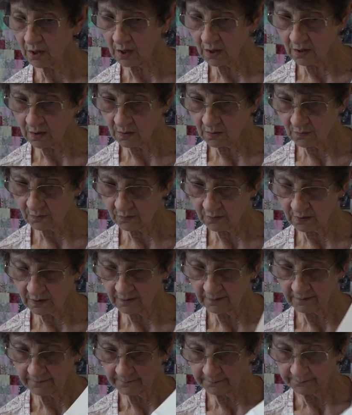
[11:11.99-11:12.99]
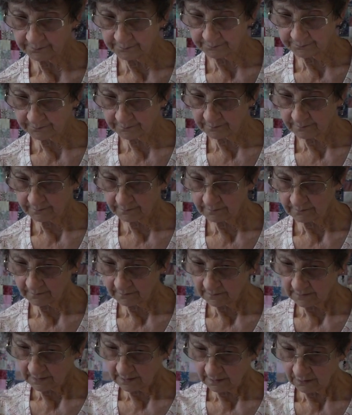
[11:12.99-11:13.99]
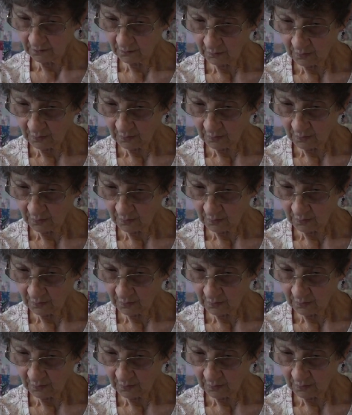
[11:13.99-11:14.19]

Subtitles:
own, you